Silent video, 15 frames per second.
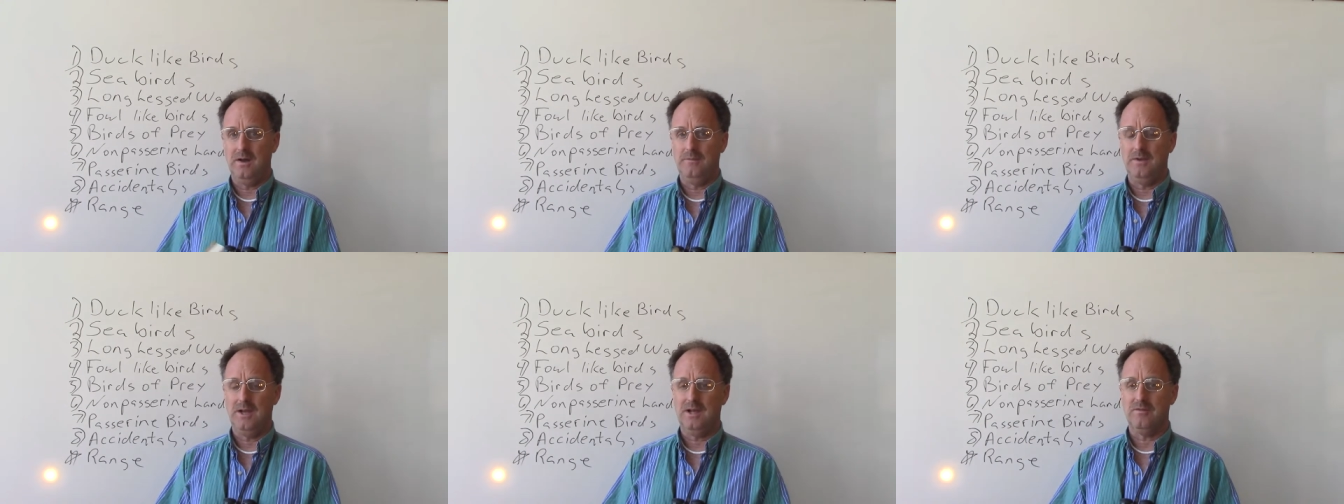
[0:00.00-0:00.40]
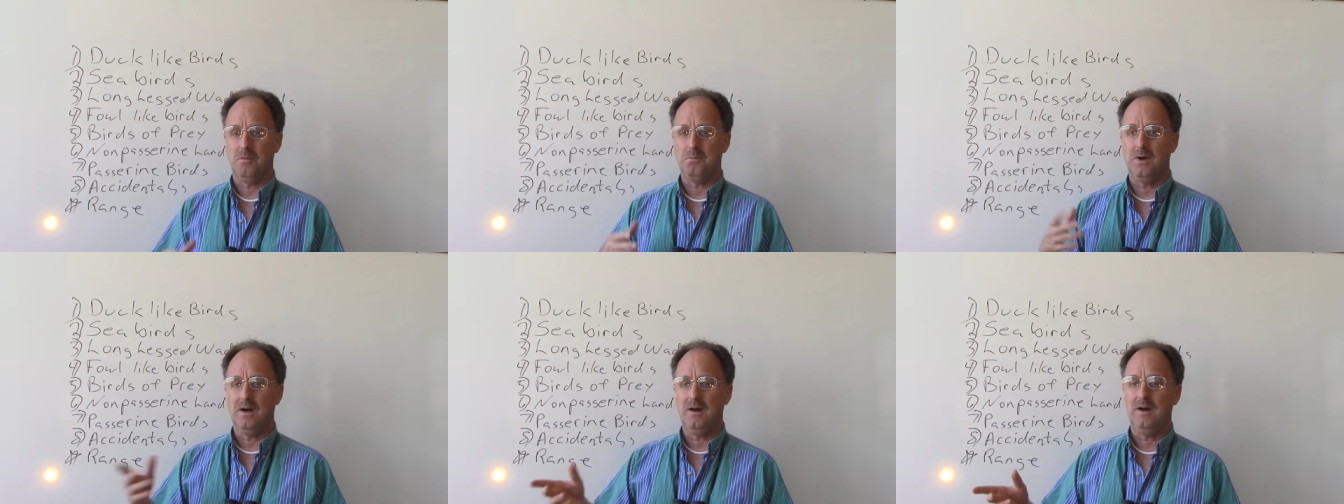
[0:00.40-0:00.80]
If you have a
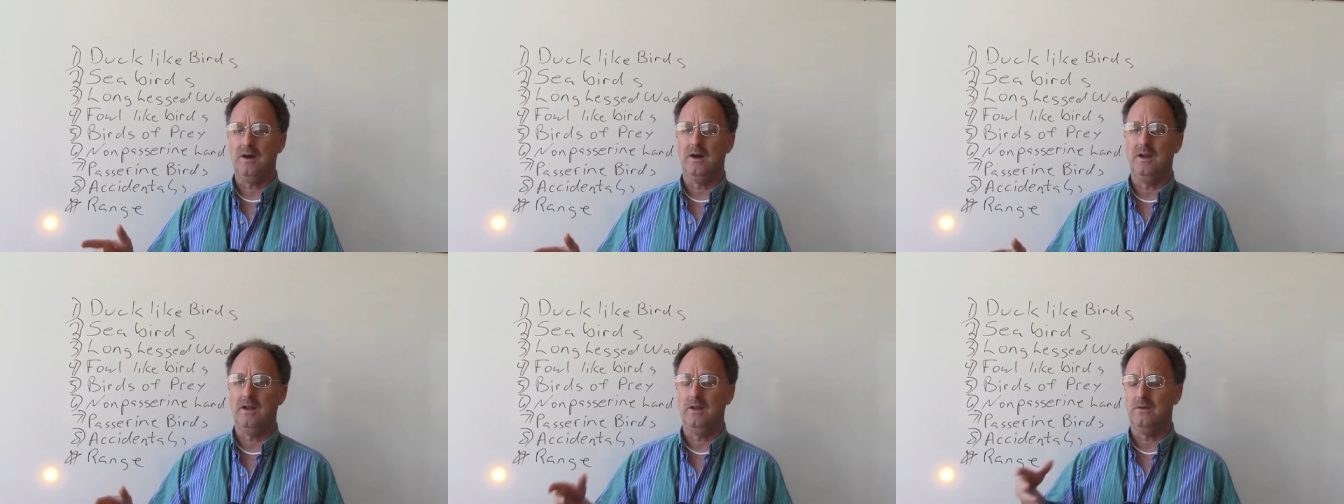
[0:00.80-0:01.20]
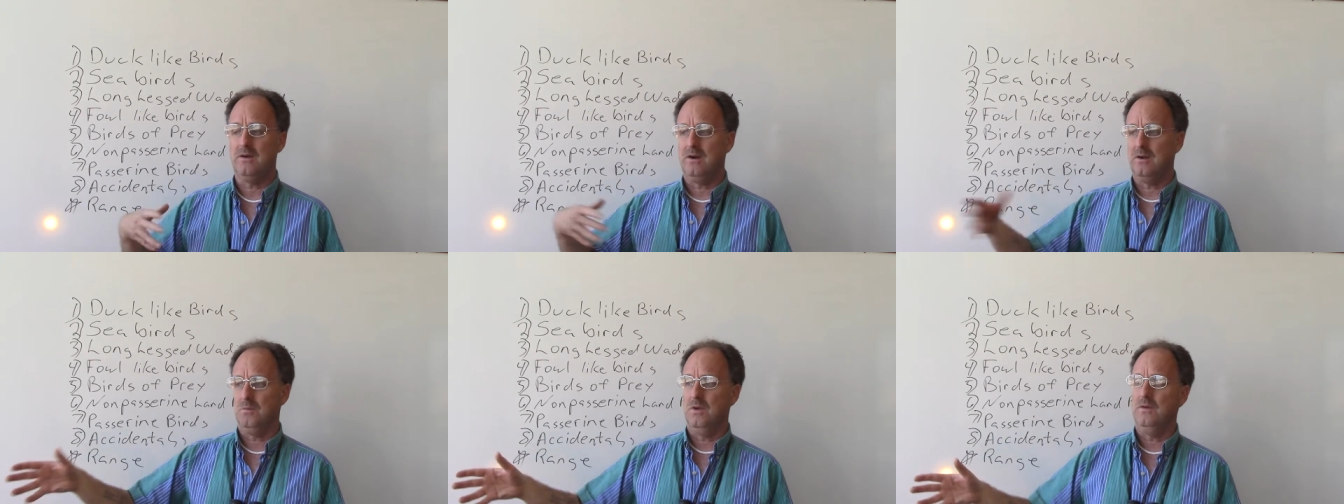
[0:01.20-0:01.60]
pond and you turn
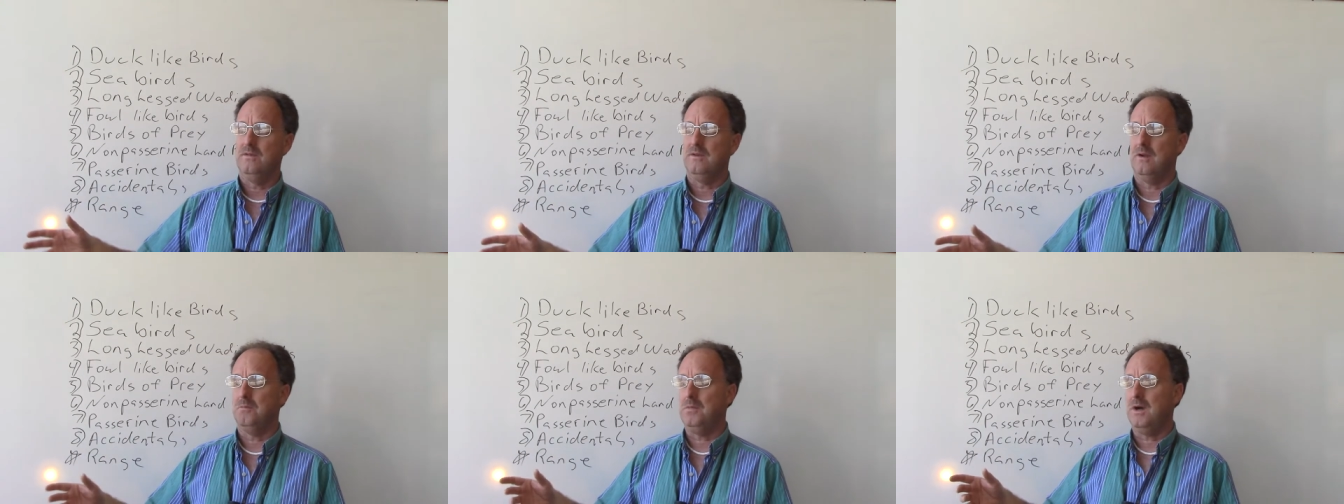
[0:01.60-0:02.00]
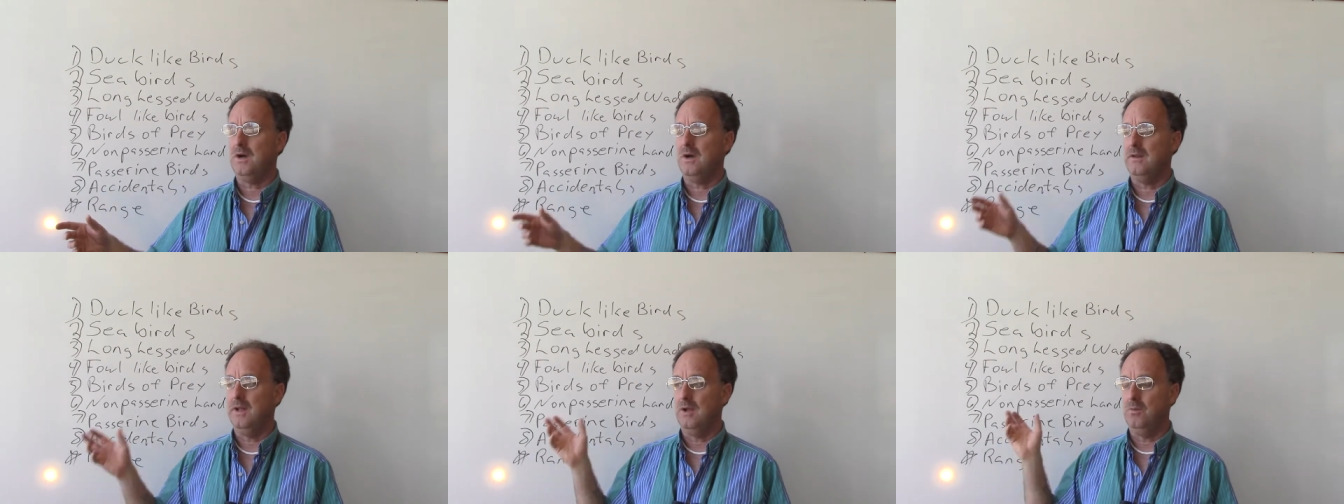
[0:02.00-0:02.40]
them loose in a
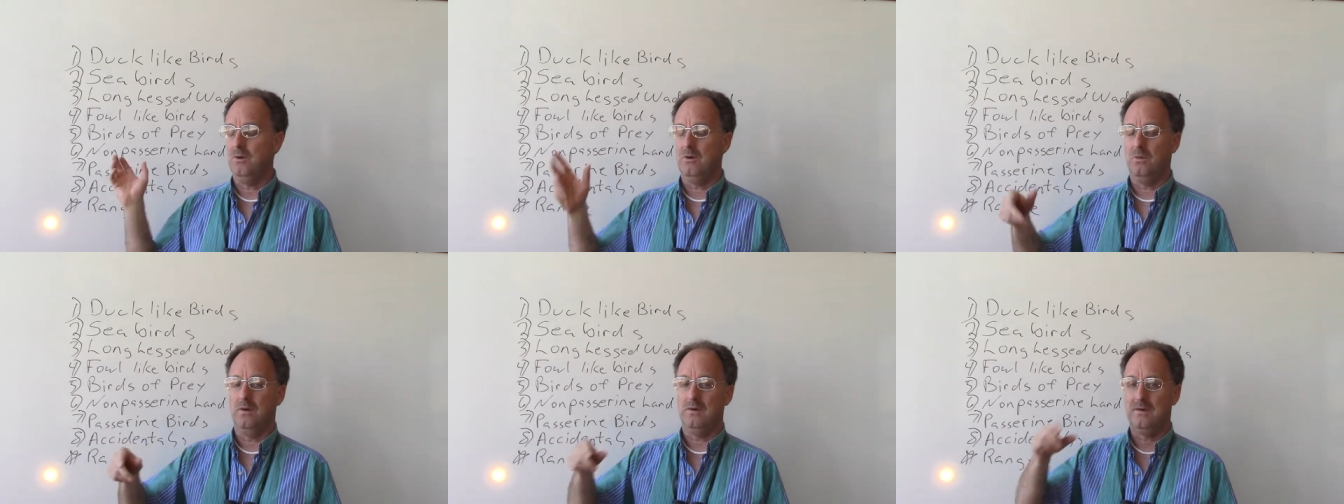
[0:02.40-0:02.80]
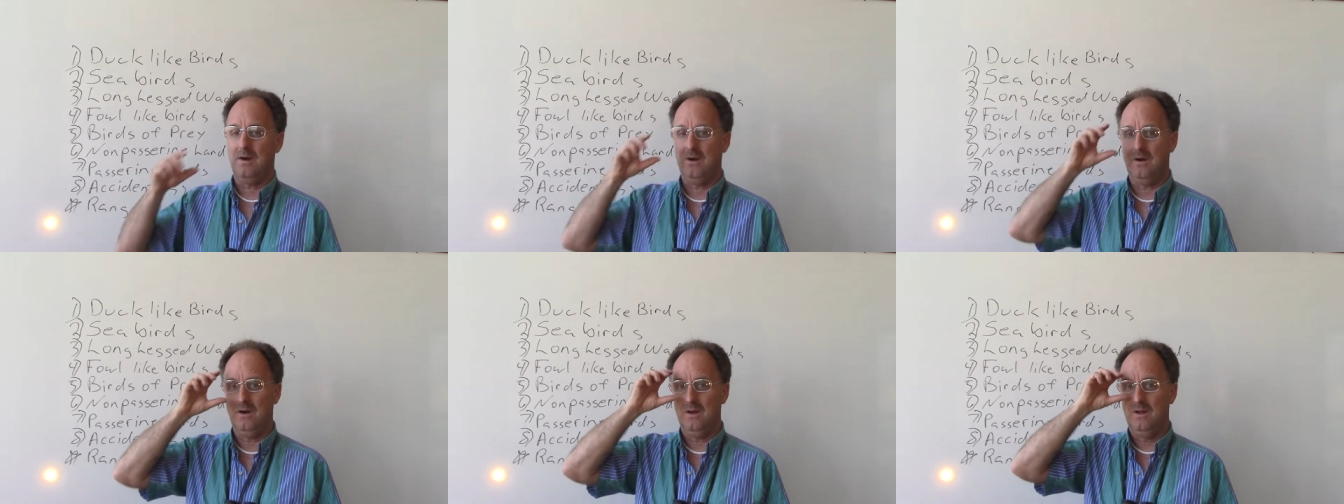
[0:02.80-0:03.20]
pond, they will
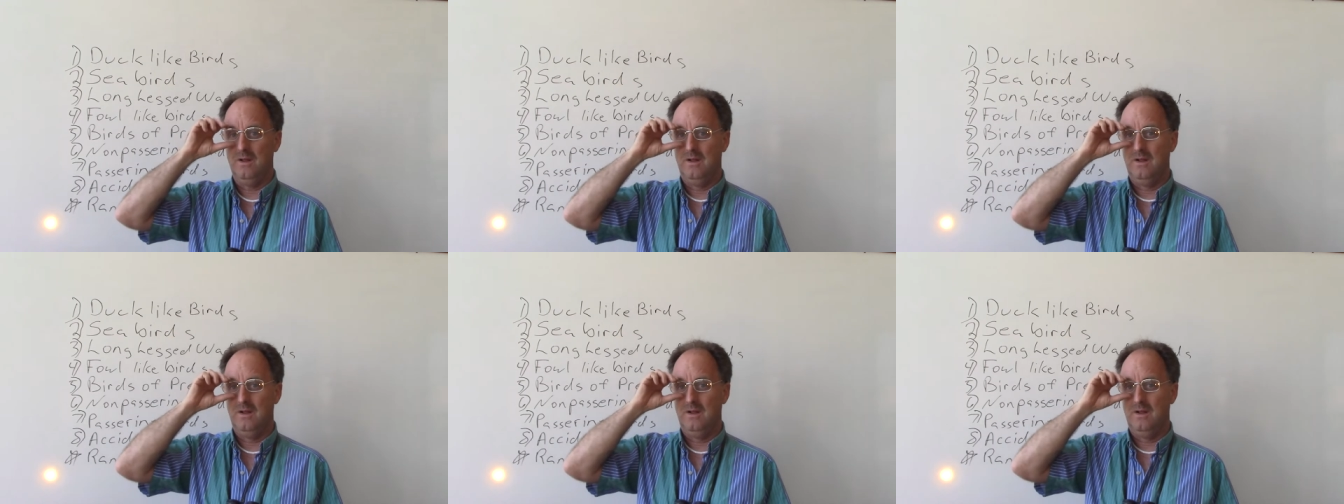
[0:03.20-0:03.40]
return.